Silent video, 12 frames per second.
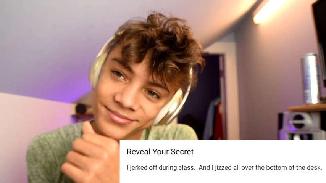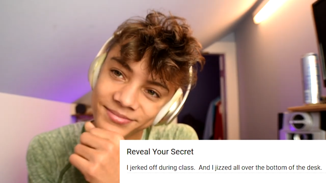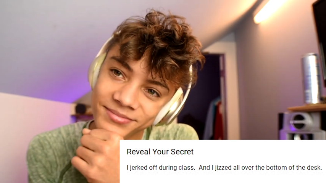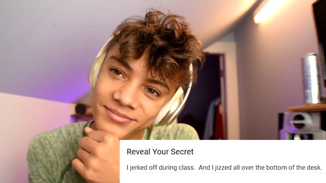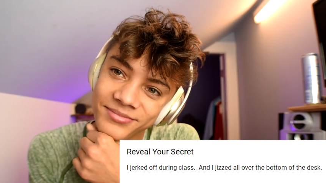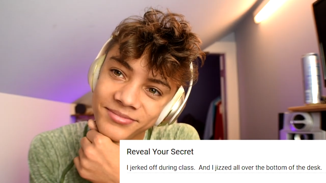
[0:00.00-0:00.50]

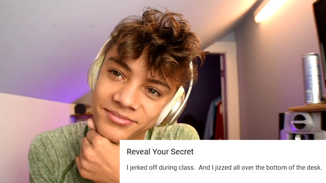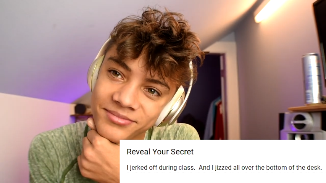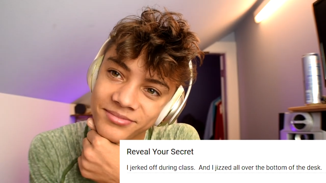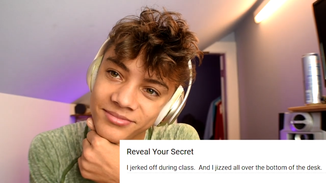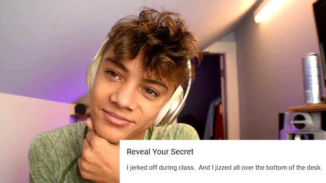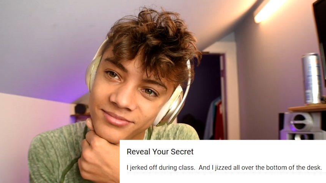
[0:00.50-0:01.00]

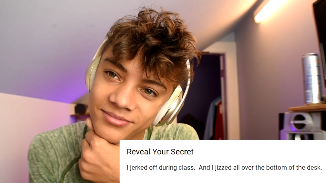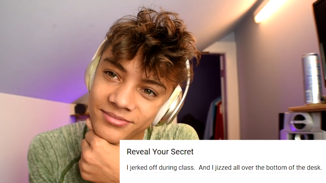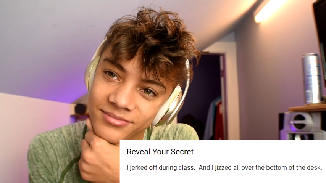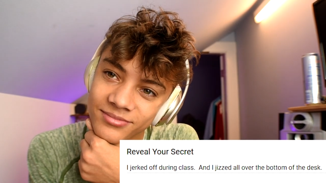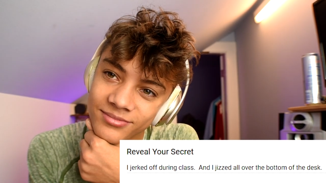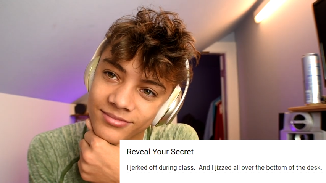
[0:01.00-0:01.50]

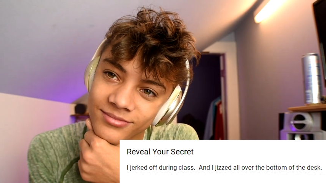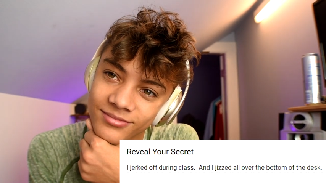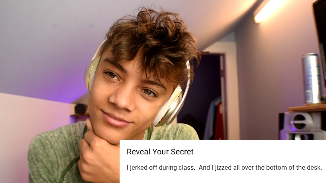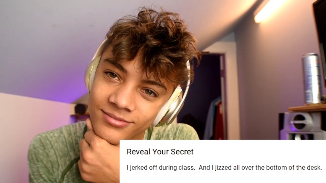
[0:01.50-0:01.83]
Nothing is said.